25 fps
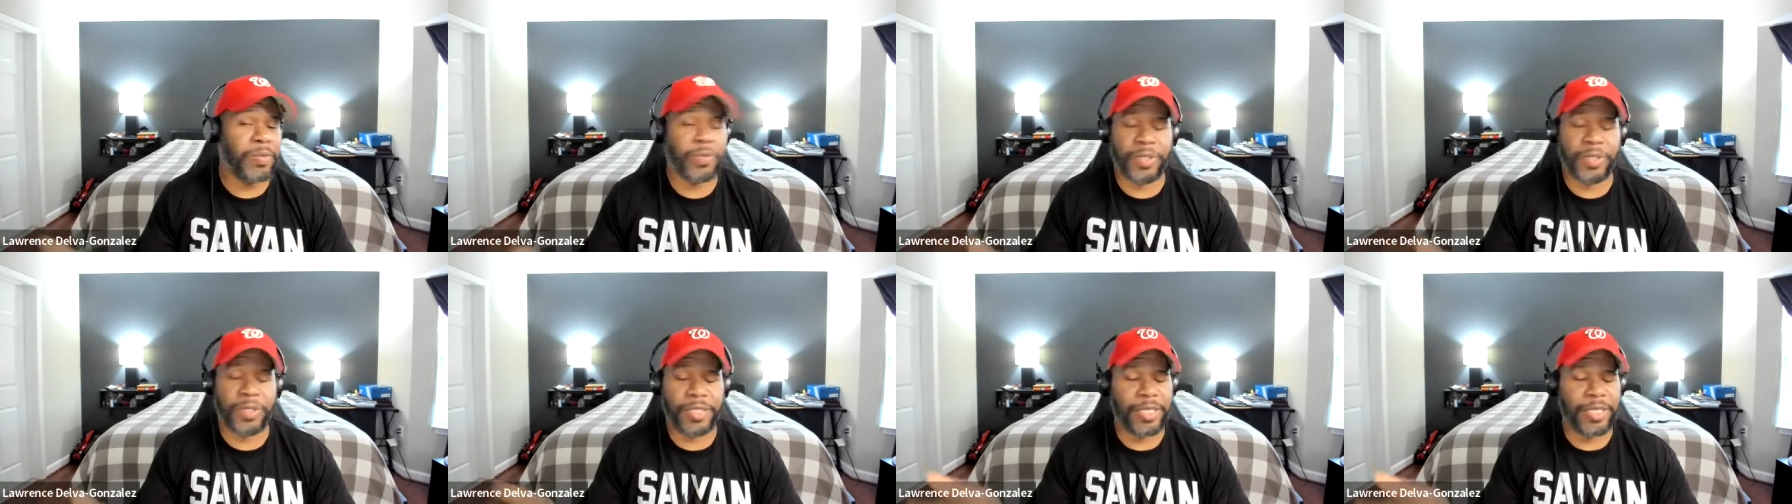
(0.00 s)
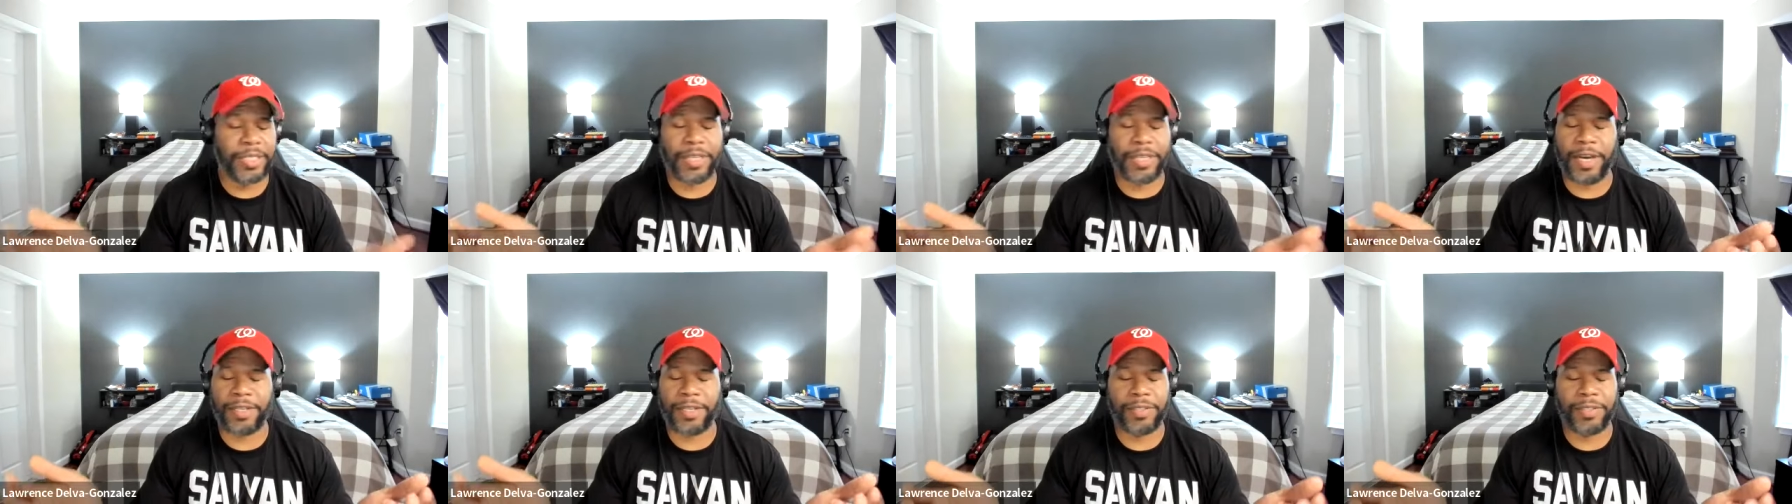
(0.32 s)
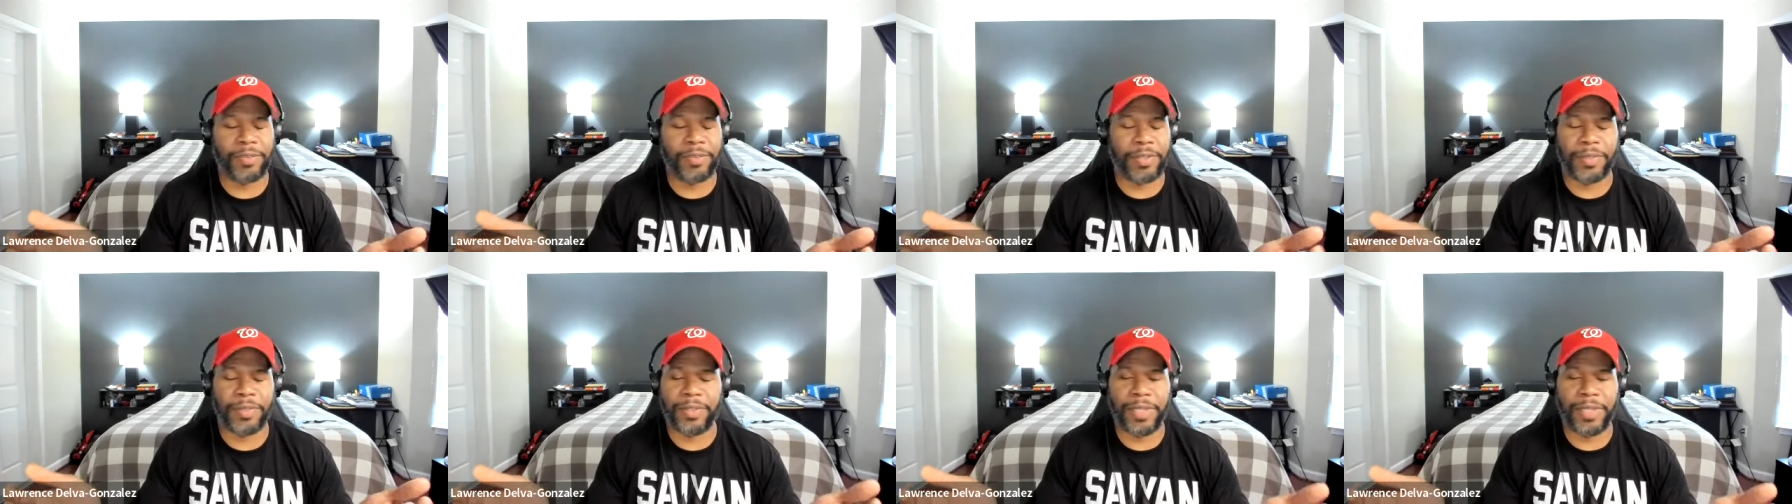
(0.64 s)
which she talks
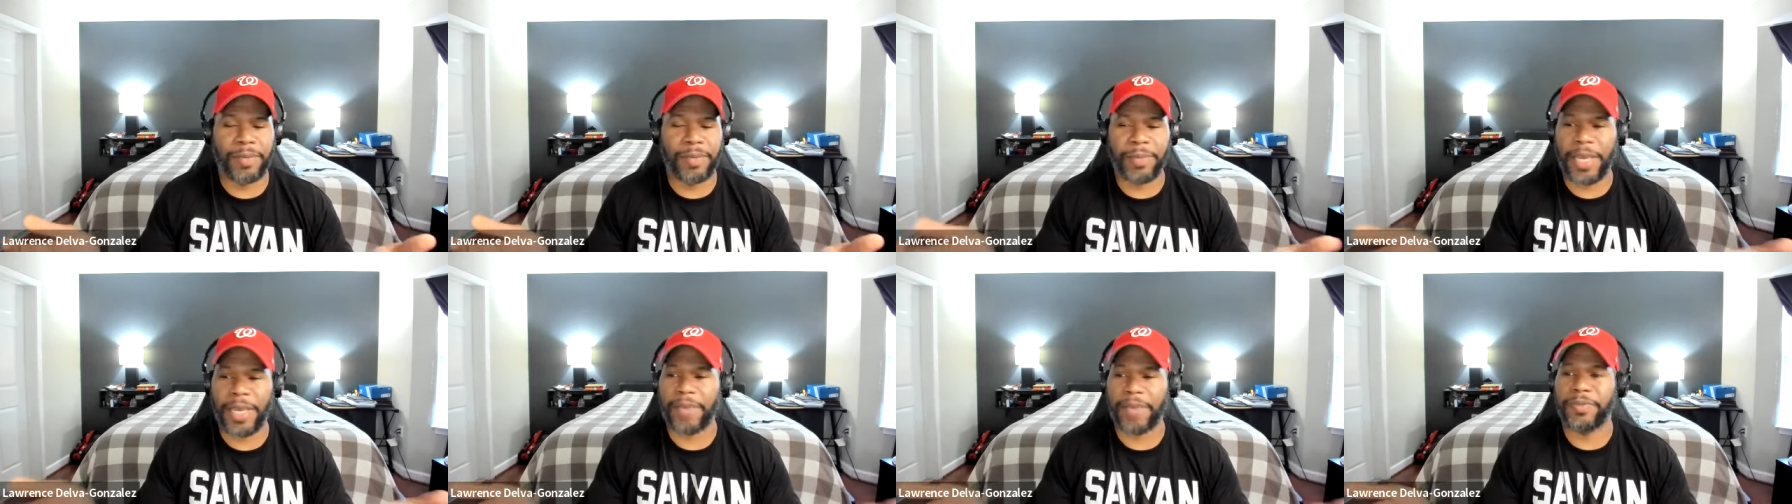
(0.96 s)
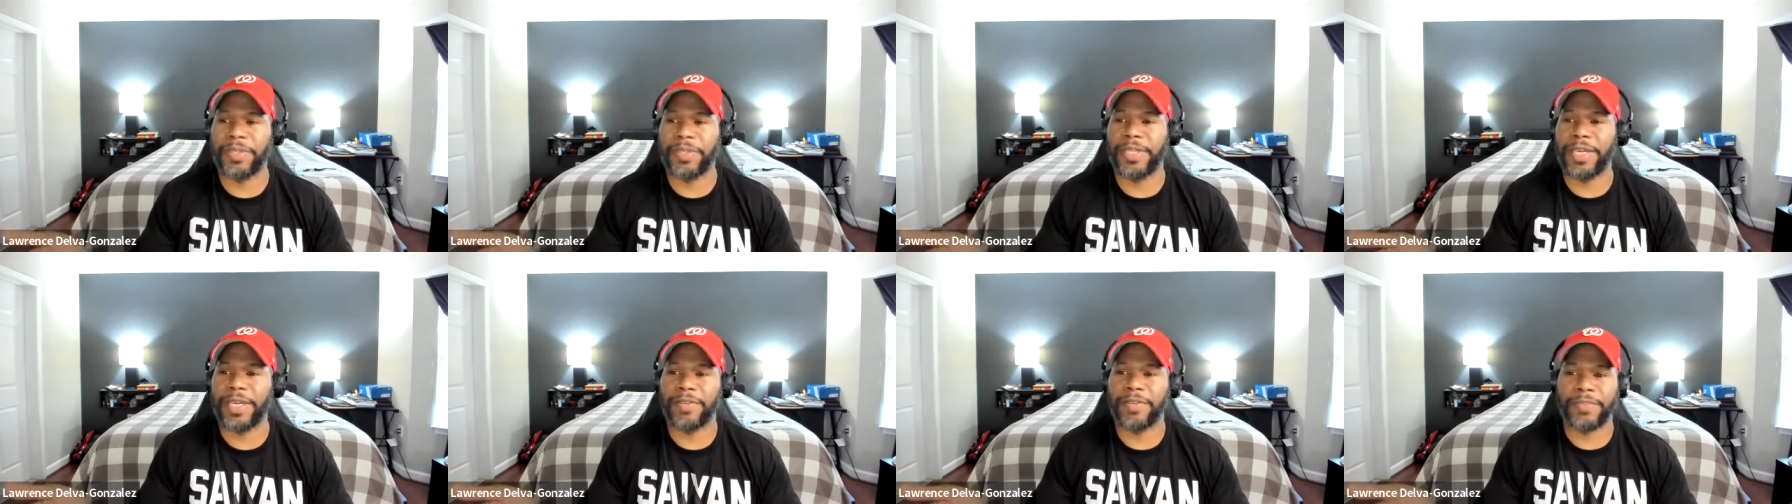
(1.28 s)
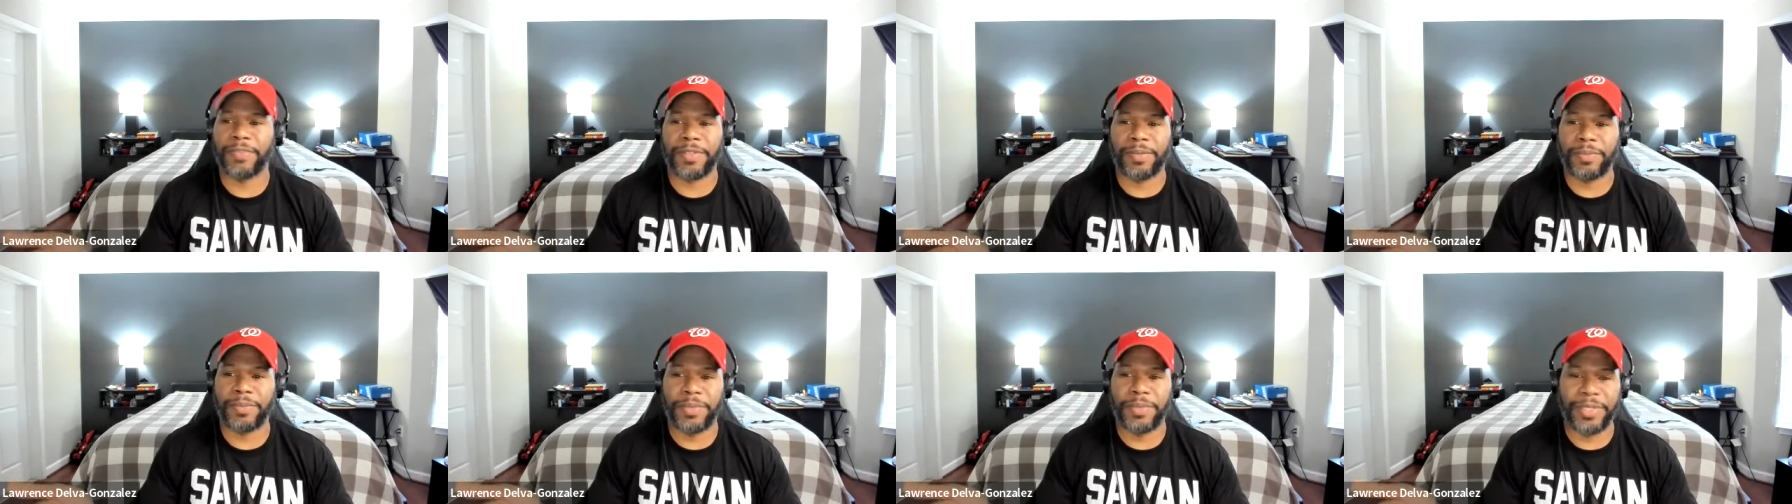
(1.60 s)
with them every day for
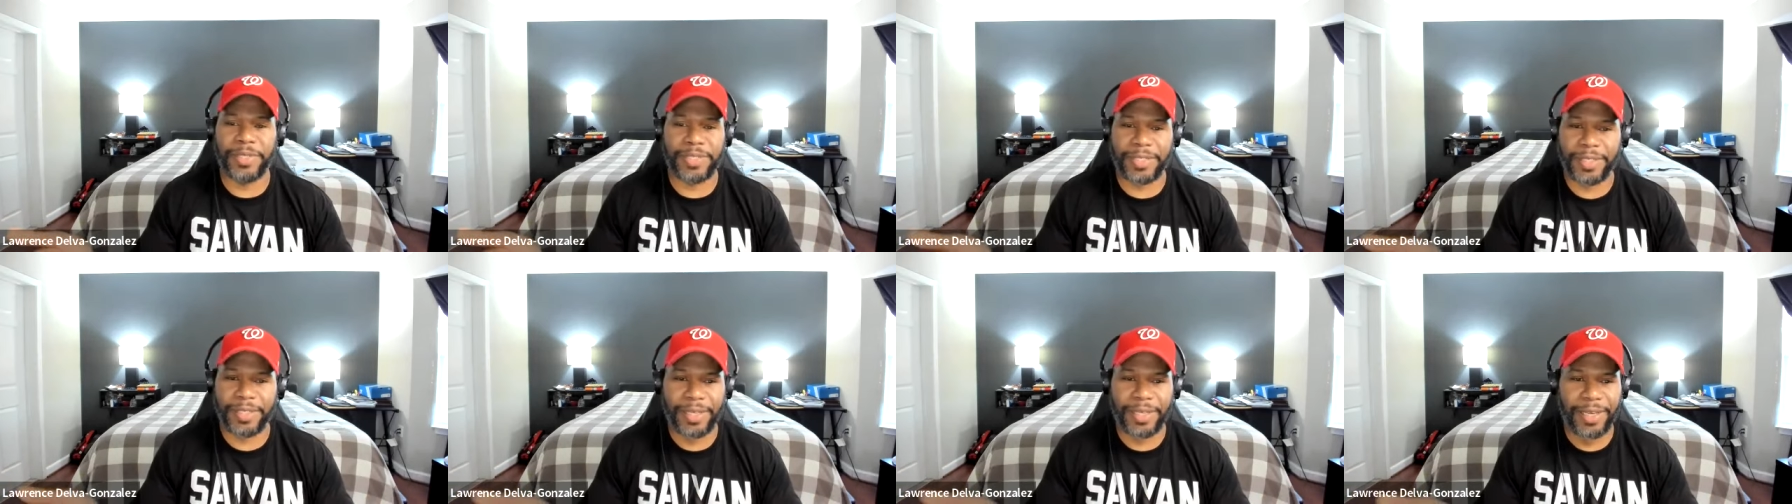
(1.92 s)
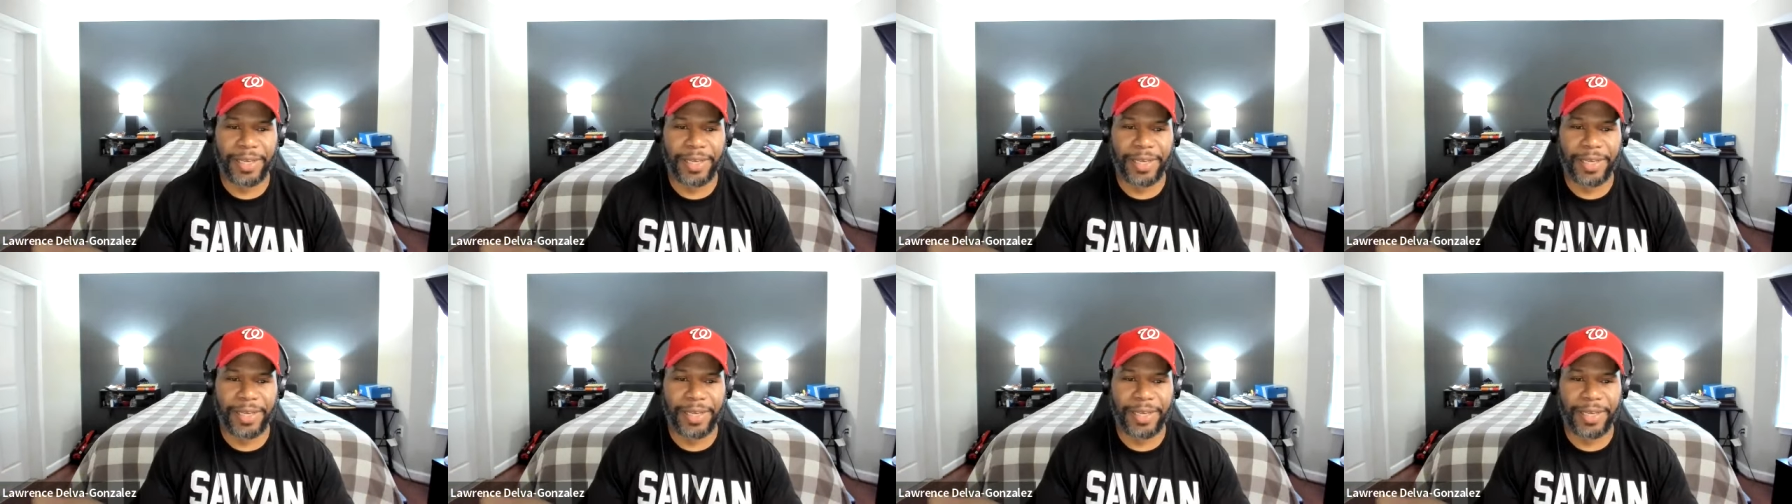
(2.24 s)
some reason.